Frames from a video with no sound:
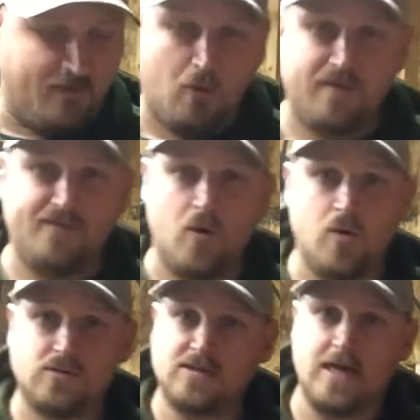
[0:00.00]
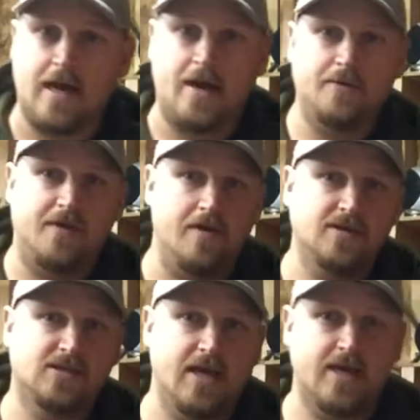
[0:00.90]
44s. He's got
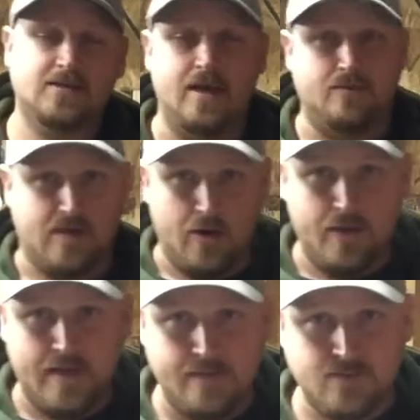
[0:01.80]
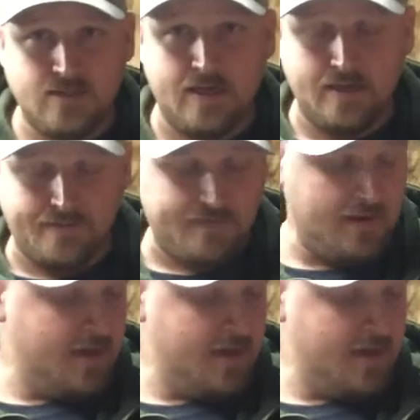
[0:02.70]
036 that was OEM stuff,